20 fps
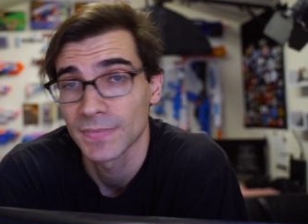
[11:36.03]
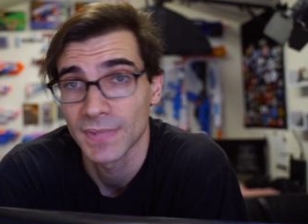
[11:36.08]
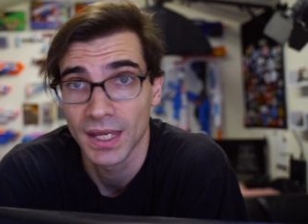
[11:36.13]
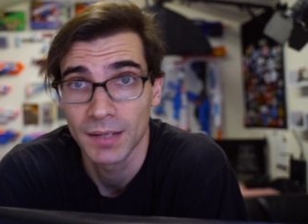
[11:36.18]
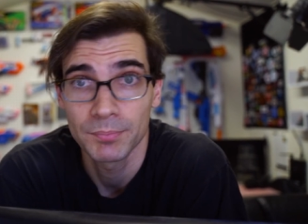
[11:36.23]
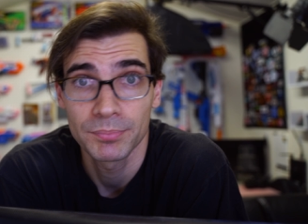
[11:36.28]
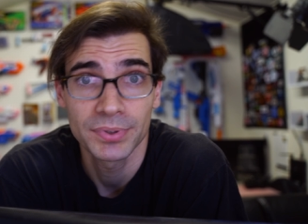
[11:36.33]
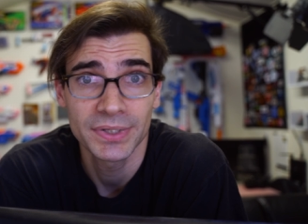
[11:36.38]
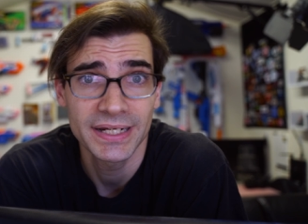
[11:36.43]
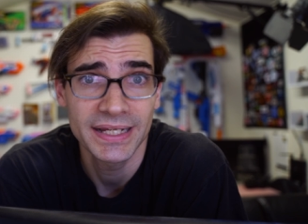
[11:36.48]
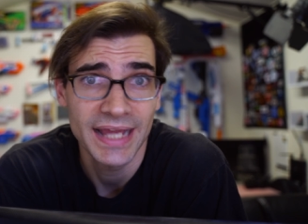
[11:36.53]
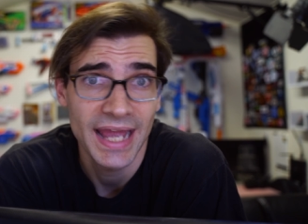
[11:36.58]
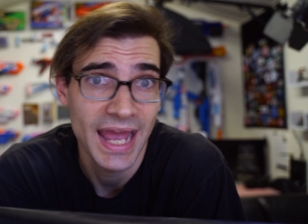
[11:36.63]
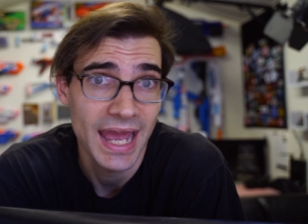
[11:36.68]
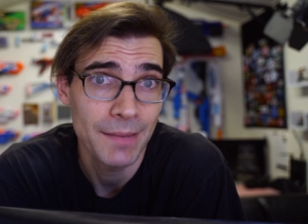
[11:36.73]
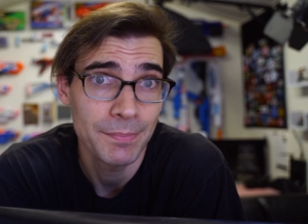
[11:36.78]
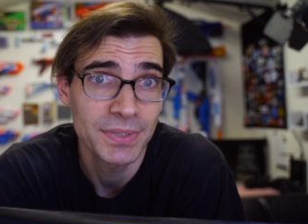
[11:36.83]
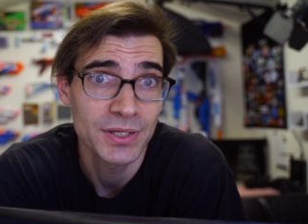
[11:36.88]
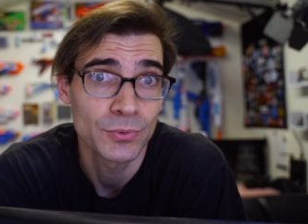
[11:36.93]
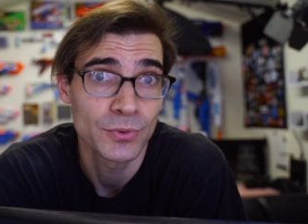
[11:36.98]
I'm pretty
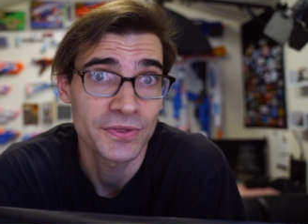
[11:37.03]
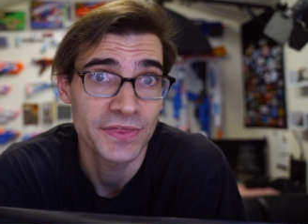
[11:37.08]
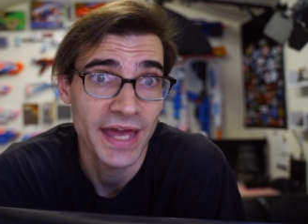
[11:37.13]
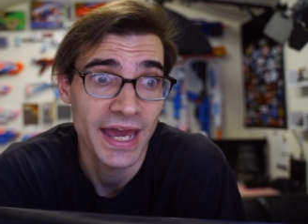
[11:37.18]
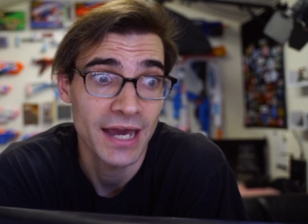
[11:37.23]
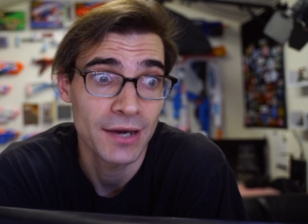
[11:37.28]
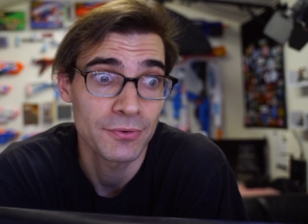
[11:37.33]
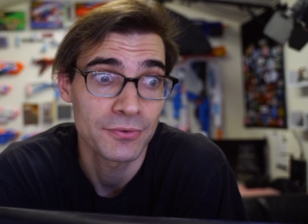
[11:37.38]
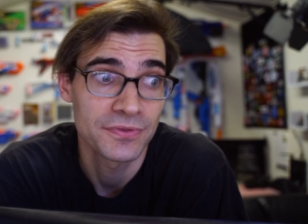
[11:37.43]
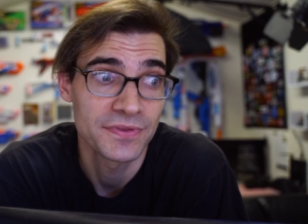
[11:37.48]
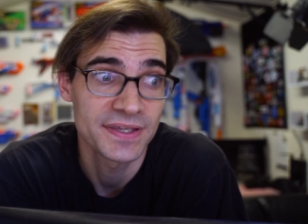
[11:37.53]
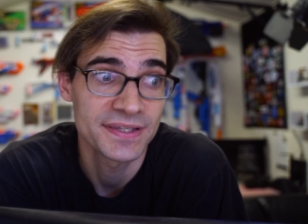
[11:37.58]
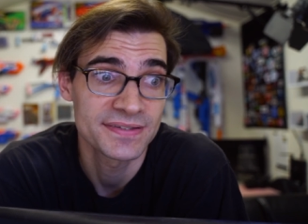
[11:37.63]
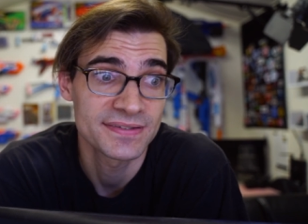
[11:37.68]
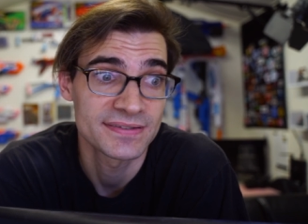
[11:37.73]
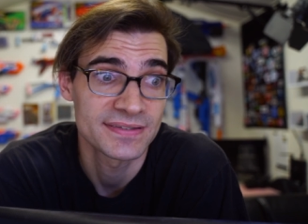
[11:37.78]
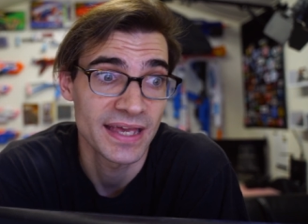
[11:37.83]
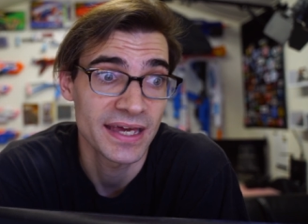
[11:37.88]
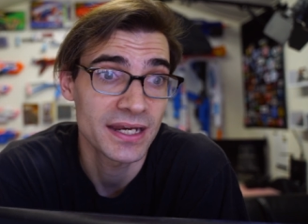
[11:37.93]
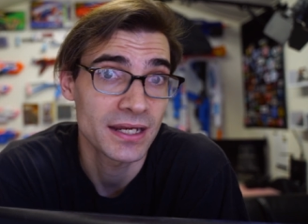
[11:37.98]
happy with how this
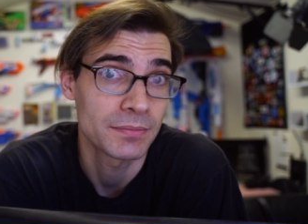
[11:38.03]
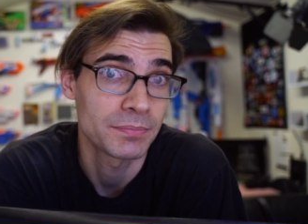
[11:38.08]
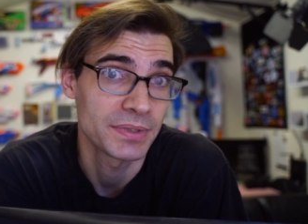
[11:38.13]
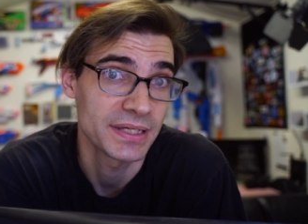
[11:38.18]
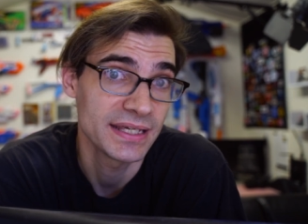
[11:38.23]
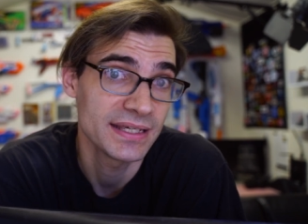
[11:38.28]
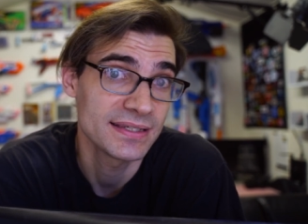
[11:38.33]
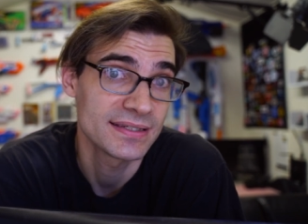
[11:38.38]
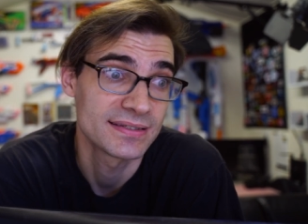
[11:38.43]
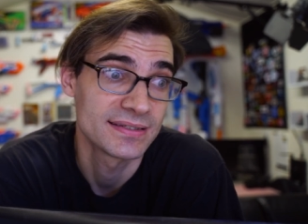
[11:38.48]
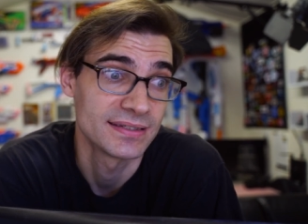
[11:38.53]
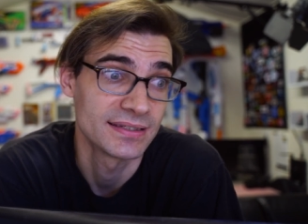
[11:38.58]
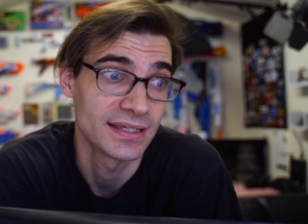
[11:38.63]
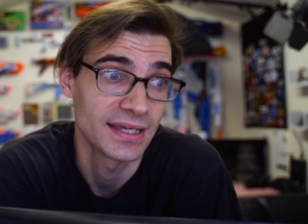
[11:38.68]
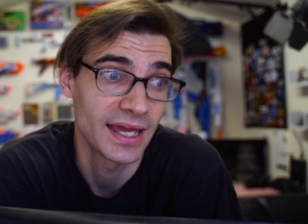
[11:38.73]
setup is.